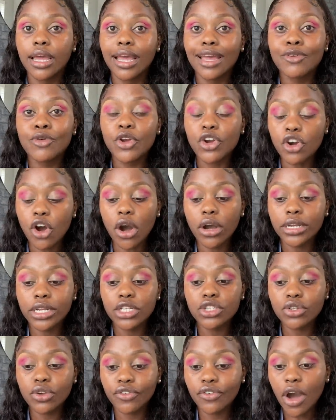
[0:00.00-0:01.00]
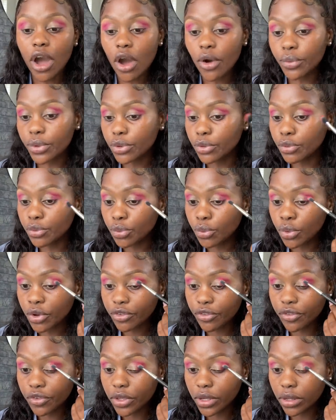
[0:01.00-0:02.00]
regardless of how we
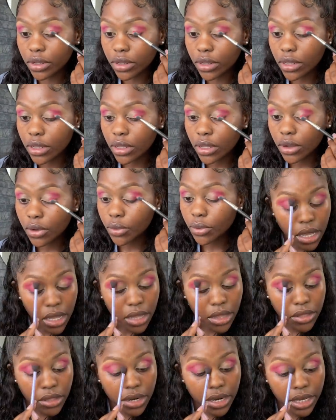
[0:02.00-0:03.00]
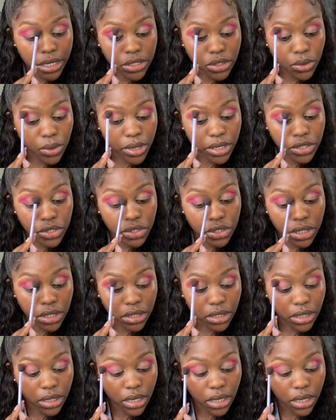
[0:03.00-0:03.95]
feel. The next question